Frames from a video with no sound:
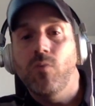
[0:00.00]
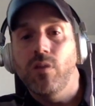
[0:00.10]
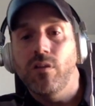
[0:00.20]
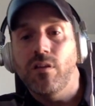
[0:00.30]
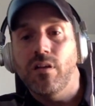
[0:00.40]

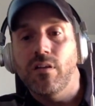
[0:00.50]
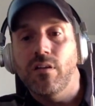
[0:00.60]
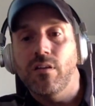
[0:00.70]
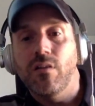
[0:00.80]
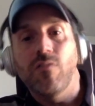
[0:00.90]
will see
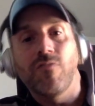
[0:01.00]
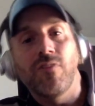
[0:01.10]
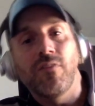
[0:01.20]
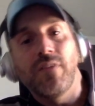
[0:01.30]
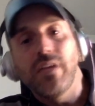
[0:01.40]
is, you know, a
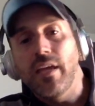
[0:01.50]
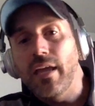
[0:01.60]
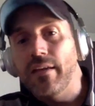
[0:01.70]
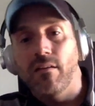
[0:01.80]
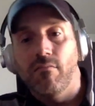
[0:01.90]
fifty K
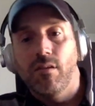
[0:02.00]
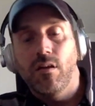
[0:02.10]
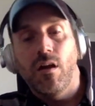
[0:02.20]
deal,